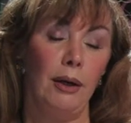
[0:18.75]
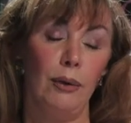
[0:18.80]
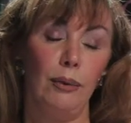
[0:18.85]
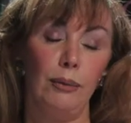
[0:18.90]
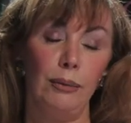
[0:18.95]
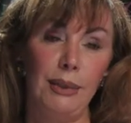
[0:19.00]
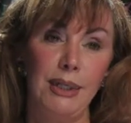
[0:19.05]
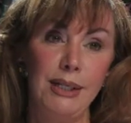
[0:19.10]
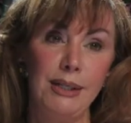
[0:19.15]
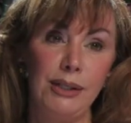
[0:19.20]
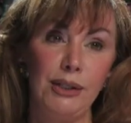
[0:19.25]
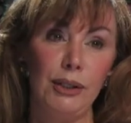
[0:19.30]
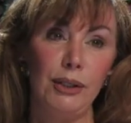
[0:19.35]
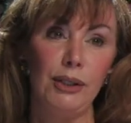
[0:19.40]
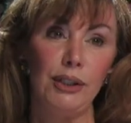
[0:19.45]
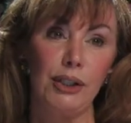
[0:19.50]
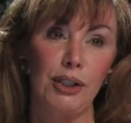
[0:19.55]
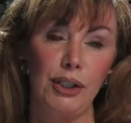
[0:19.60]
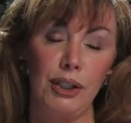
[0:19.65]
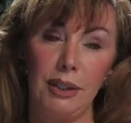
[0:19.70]

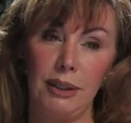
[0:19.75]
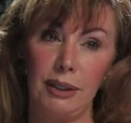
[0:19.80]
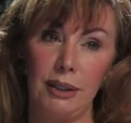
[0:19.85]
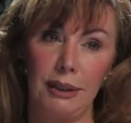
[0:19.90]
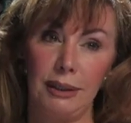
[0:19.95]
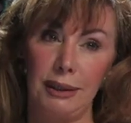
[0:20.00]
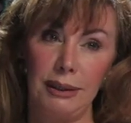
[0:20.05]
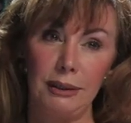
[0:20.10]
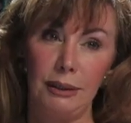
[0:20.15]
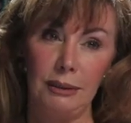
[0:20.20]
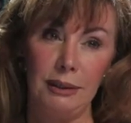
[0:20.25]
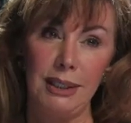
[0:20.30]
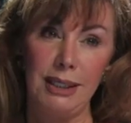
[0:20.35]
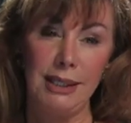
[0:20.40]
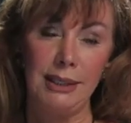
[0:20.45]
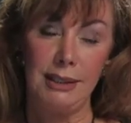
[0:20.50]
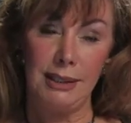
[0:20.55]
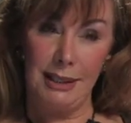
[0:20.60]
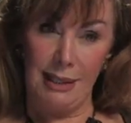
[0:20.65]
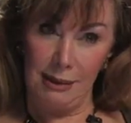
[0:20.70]
Research
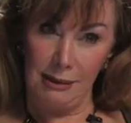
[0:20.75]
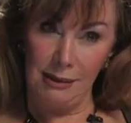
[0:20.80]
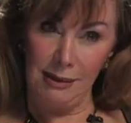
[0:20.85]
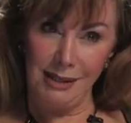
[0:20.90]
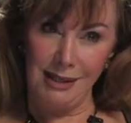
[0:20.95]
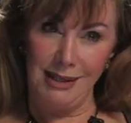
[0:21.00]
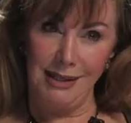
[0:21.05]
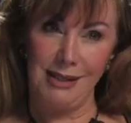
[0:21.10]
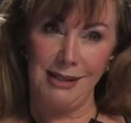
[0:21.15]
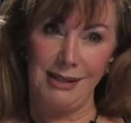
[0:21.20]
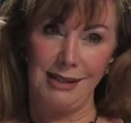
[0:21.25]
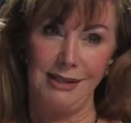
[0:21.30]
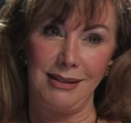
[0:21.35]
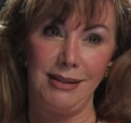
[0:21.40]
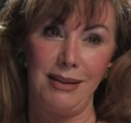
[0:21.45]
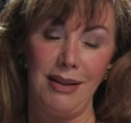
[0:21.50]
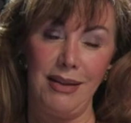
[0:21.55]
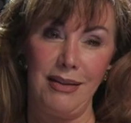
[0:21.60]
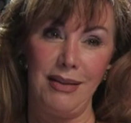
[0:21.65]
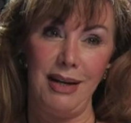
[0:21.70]
clearly tells us
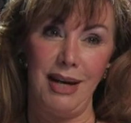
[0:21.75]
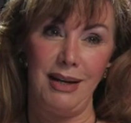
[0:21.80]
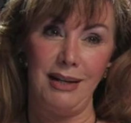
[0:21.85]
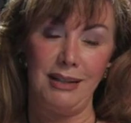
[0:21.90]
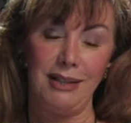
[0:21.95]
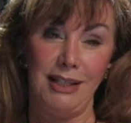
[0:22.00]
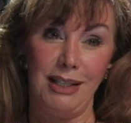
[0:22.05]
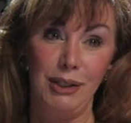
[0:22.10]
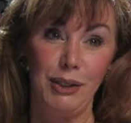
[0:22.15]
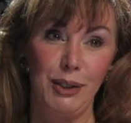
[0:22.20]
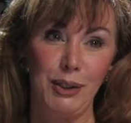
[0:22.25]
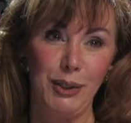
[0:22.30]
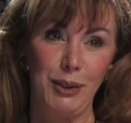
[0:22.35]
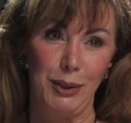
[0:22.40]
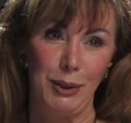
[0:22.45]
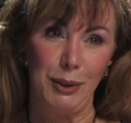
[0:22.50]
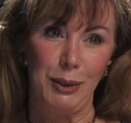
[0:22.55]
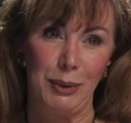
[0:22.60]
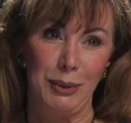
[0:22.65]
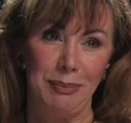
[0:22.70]
that teachers
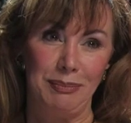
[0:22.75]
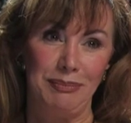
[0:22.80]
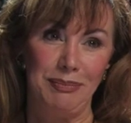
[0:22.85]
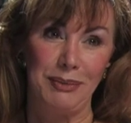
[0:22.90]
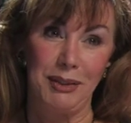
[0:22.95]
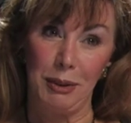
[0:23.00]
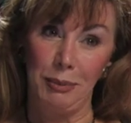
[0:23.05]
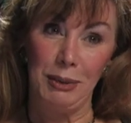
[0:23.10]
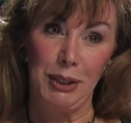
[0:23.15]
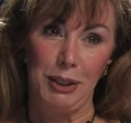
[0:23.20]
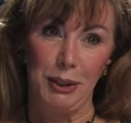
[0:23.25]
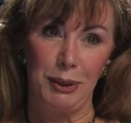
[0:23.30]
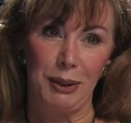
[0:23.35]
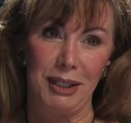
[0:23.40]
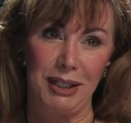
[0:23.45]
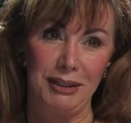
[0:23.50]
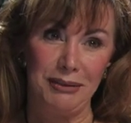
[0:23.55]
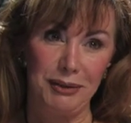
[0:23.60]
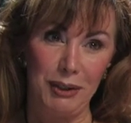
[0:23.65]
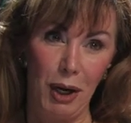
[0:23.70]
do the
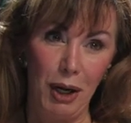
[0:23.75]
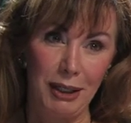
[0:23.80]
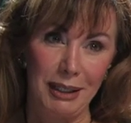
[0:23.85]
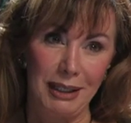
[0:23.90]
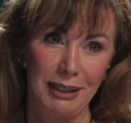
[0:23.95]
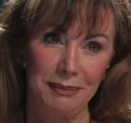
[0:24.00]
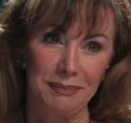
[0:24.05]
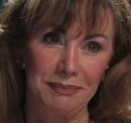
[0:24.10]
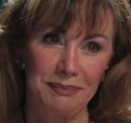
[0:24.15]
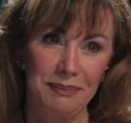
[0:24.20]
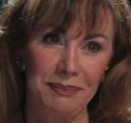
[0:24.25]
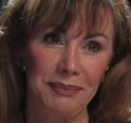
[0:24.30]
majority of talking.